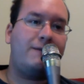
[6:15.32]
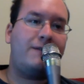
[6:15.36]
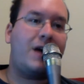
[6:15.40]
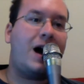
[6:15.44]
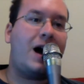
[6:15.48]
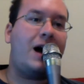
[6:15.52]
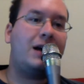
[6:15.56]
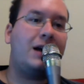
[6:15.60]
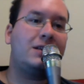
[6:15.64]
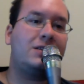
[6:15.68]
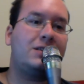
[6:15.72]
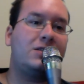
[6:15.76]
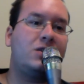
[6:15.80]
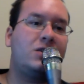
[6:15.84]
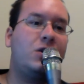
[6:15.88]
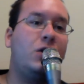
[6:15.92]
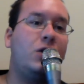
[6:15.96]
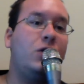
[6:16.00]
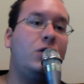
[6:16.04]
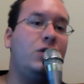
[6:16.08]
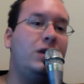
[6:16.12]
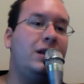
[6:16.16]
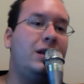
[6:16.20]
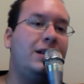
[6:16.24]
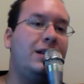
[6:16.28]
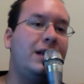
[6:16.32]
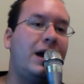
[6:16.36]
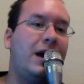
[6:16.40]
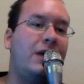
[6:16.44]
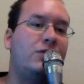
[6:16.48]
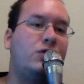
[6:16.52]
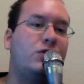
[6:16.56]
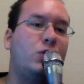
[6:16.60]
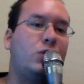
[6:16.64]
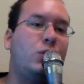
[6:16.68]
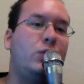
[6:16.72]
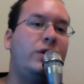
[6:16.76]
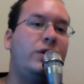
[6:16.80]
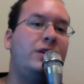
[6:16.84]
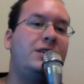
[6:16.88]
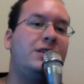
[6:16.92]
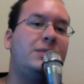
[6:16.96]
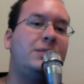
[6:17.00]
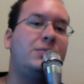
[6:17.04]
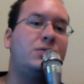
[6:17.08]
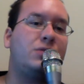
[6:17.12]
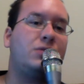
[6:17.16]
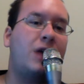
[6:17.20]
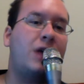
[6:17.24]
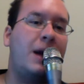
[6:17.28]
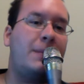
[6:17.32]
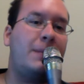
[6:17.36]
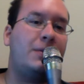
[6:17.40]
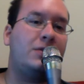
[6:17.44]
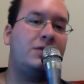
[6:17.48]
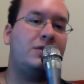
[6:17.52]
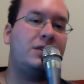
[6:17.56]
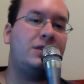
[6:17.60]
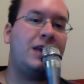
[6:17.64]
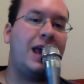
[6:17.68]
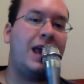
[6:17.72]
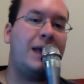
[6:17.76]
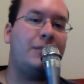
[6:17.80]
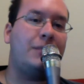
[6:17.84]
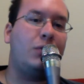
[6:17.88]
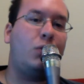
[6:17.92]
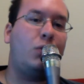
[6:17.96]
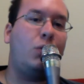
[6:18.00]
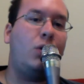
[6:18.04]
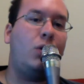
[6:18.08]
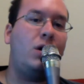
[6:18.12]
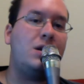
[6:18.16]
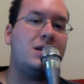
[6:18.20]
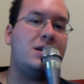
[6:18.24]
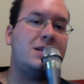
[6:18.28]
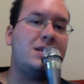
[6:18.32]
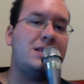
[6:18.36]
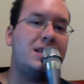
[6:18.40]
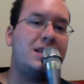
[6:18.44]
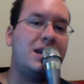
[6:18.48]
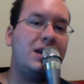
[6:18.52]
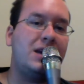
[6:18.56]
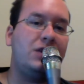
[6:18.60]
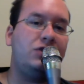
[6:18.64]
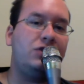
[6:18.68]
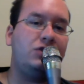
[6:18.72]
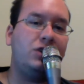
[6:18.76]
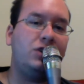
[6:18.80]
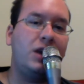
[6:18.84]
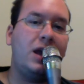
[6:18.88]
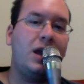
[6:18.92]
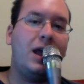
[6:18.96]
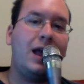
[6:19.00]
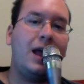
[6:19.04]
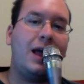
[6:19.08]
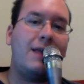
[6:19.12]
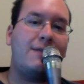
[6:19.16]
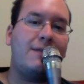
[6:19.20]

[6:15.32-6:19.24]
Fox currently allows only subscribers to Cable One, Dish,